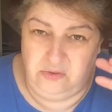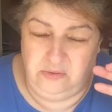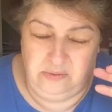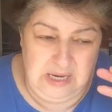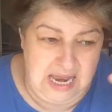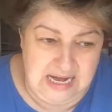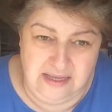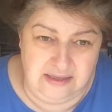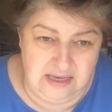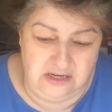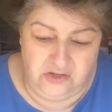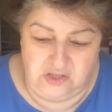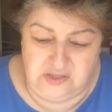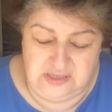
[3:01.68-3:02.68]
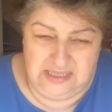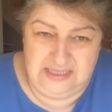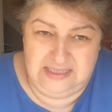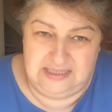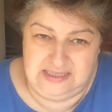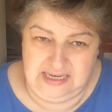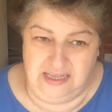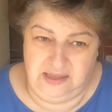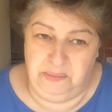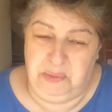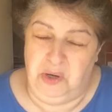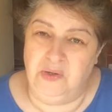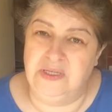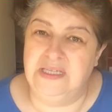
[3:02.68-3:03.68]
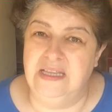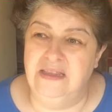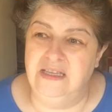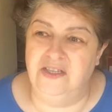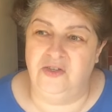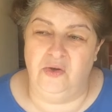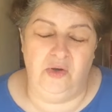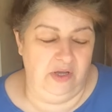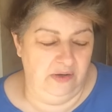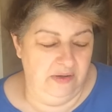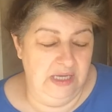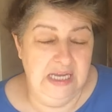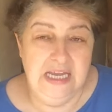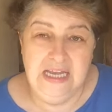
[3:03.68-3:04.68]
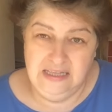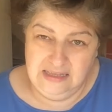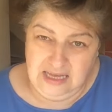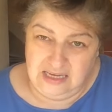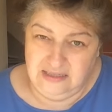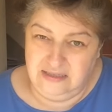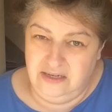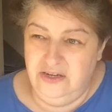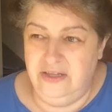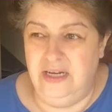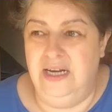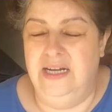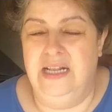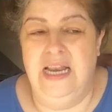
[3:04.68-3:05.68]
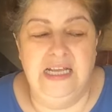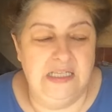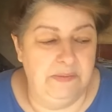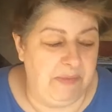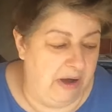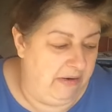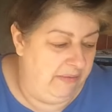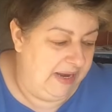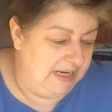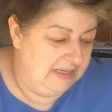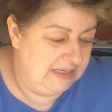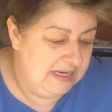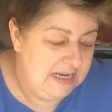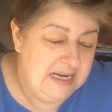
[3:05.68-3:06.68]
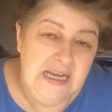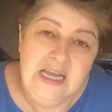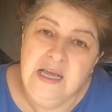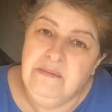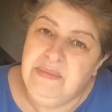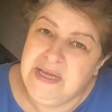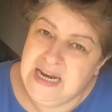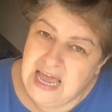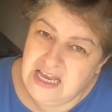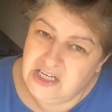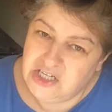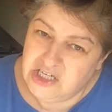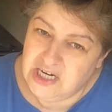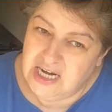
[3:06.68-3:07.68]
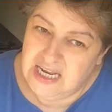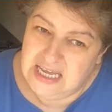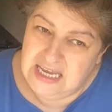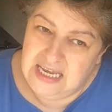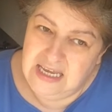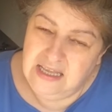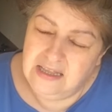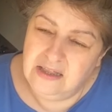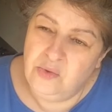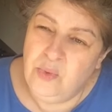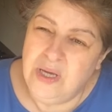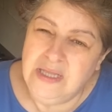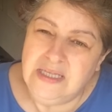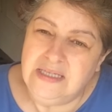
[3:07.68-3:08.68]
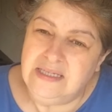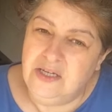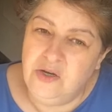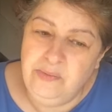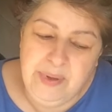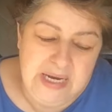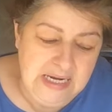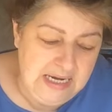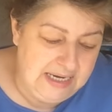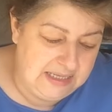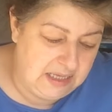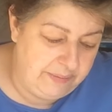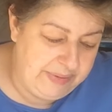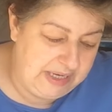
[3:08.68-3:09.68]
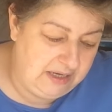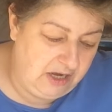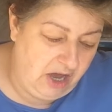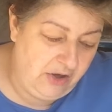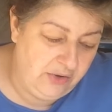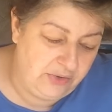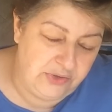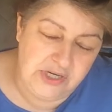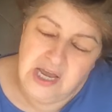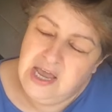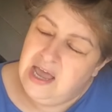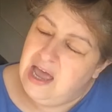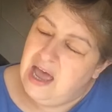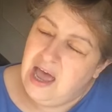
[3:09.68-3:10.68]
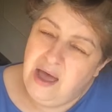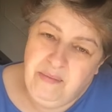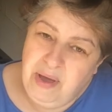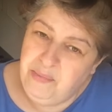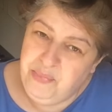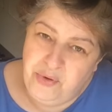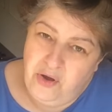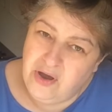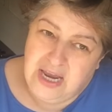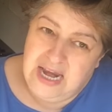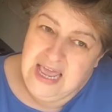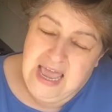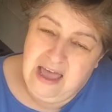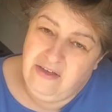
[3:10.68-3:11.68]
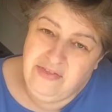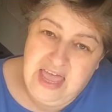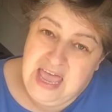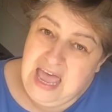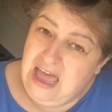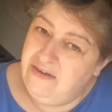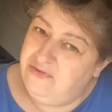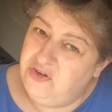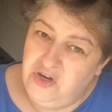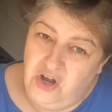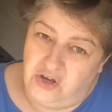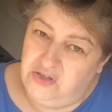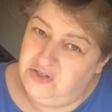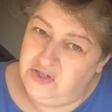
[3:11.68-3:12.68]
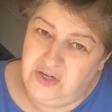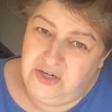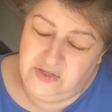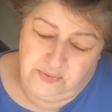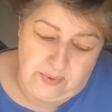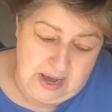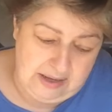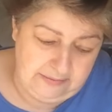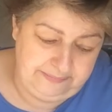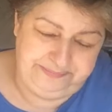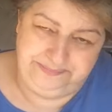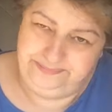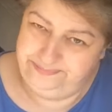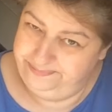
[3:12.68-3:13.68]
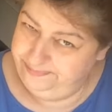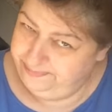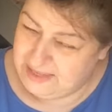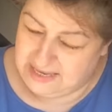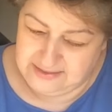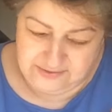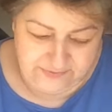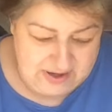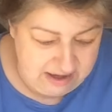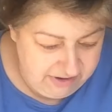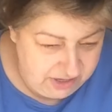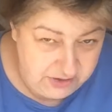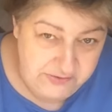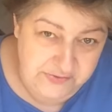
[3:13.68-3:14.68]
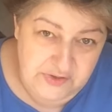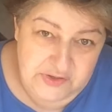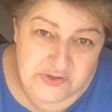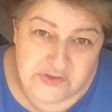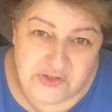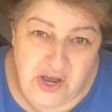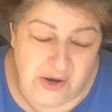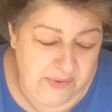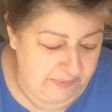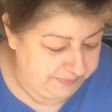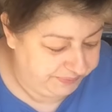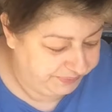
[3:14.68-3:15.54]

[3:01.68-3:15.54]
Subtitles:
or anything, just sit the box in the soil. That's another little experiment. But actually the weather's still been a little bit cold and my broccoli out there have not done as well. That's fair enough. So